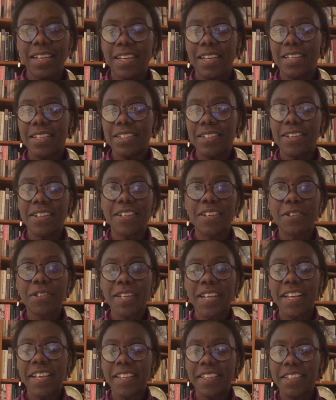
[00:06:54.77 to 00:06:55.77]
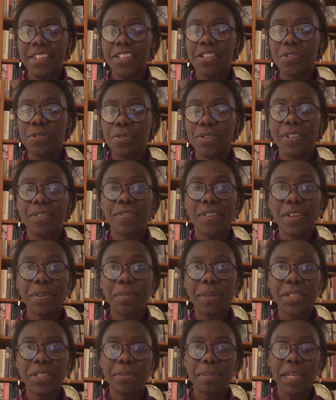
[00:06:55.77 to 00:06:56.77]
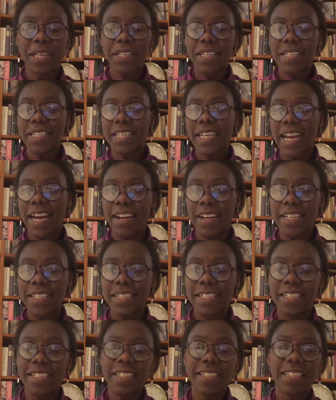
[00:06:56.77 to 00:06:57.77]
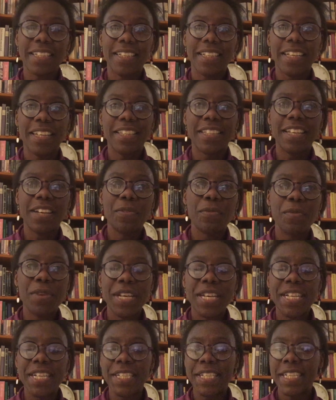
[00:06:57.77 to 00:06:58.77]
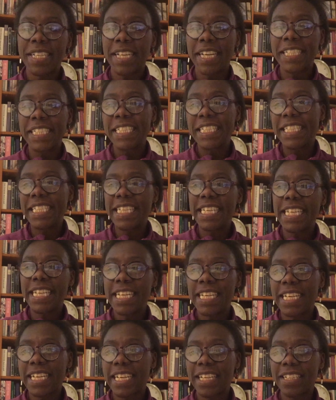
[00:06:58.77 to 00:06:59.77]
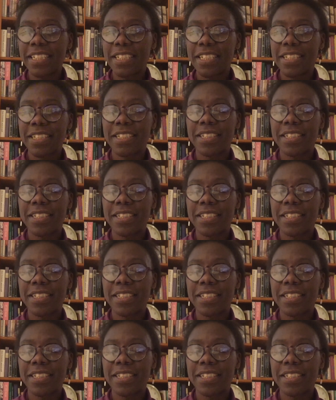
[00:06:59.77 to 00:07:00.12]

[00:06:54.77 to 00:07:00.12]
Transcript: So as I was saying, the story is very much about these characters and their wielding and dealing and